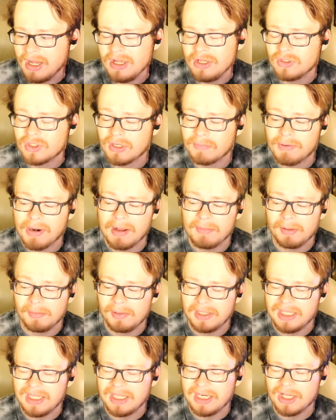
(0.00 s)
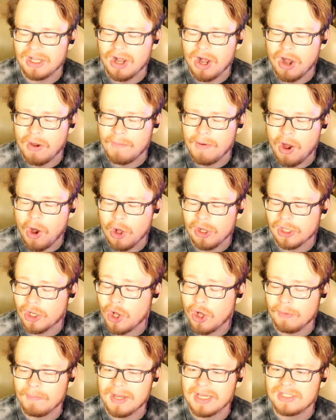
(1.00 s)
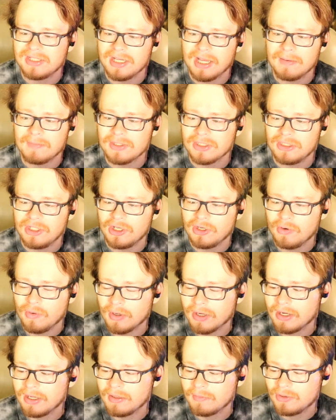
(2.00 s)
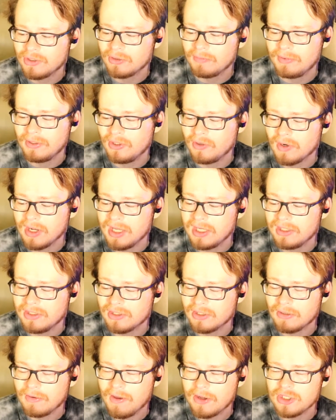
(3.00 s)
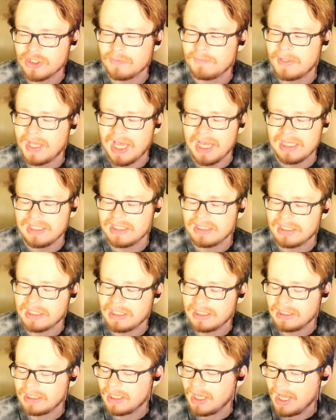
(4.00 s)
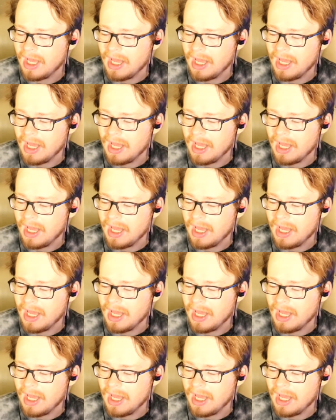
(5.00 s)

So I'll probably getting like all my steps in the aquarium, which will be great because it'll just be AC.